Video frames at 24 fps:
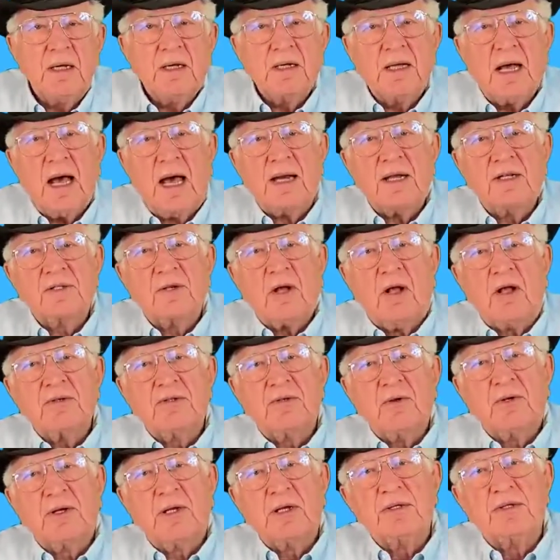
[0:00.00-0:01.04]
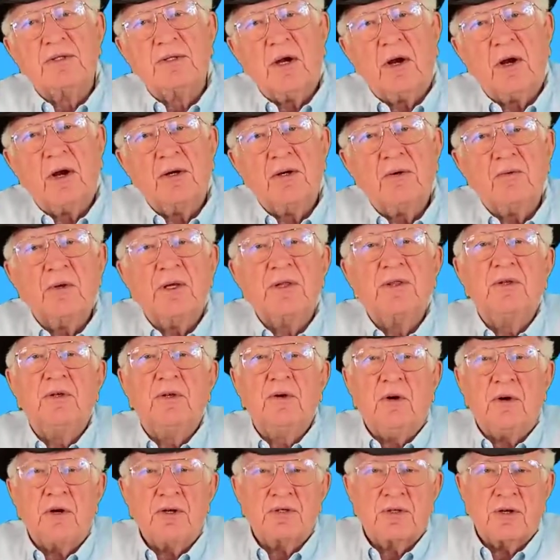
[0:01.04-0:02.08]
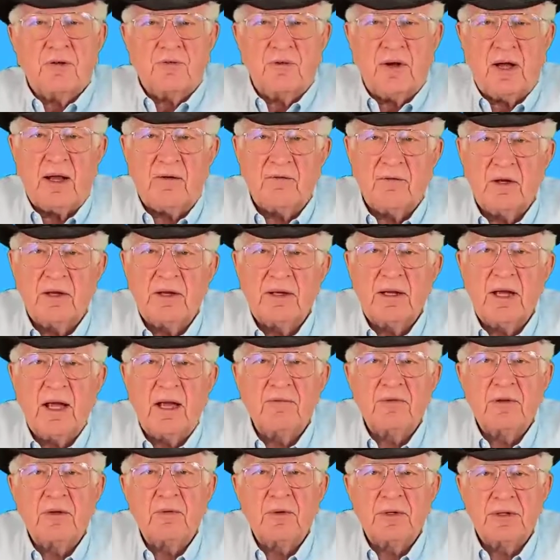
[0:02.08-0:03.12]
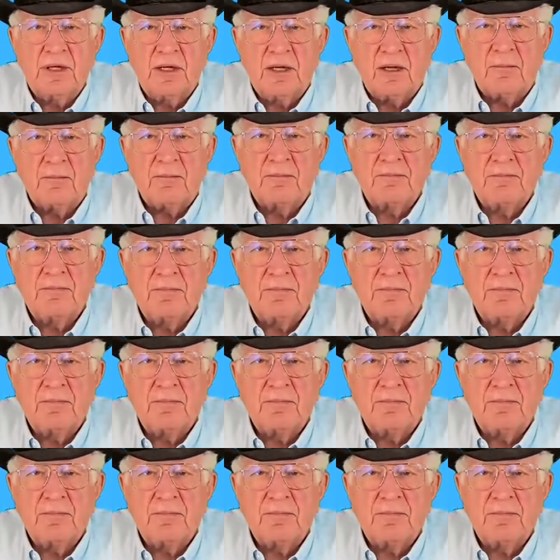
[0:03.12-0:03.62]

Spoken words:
God is also concerned with your survival in heaven with him.